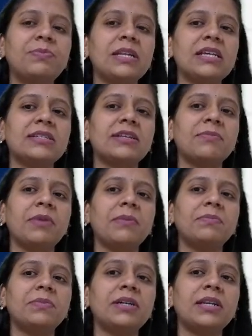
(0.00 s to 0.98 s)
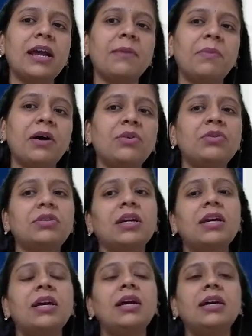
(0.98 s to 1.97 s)
Please remember about
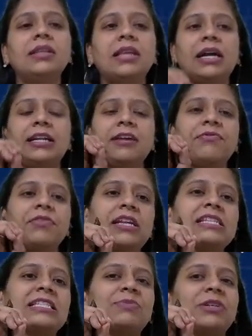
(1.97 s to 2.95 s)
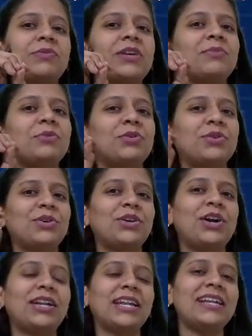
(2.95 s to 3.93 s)
the difference between
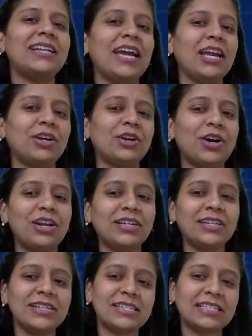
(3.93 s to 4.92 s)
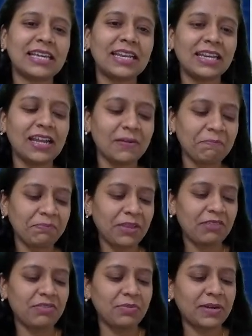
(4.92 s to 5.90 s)
monocot and dicot. Sarena,
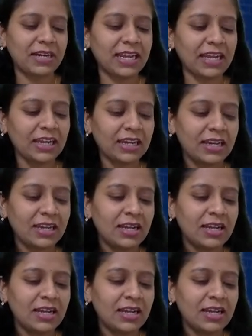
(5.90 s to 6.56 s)
everybody.